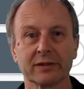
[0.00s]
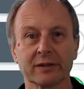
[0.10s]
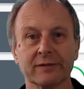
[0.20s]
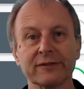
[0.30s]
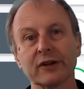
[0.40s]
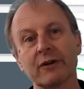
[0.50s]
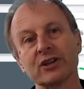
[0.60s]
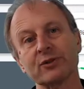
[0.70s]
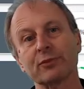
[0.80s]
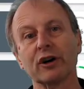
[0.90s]

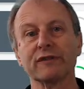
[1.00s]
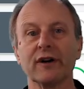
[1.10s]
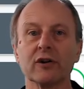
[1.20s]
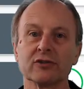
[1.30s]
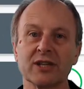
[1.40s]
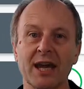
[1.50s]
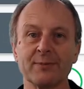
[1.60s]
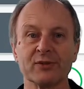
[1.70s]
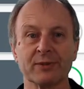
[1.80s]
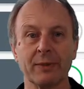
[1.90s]
configuration profile,
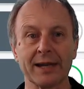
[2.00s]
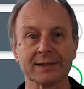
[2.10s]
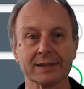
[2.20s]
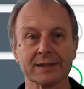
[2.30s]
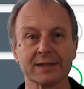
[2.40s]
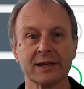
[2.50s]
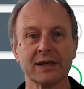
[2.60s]
tabs and buttons.